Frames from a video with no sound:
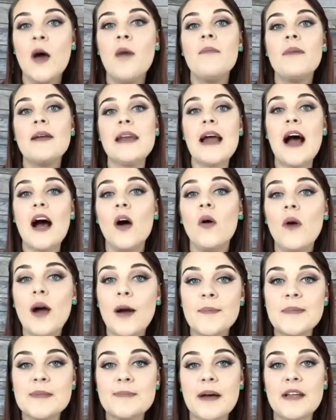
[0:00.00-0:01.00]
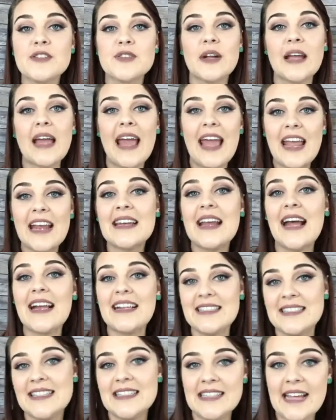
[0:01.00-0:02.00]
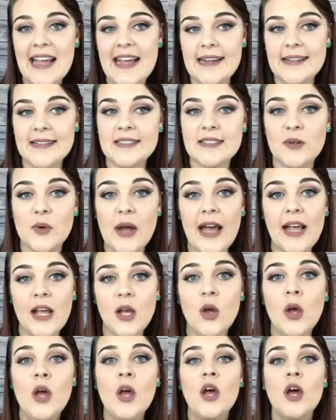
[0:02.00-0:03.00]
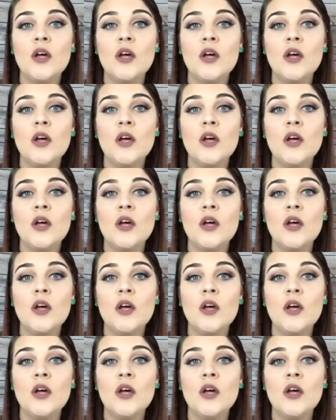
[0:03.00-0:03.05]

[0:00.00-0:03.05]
But now I'm sponsoring 8, 9s, and 10s, okay?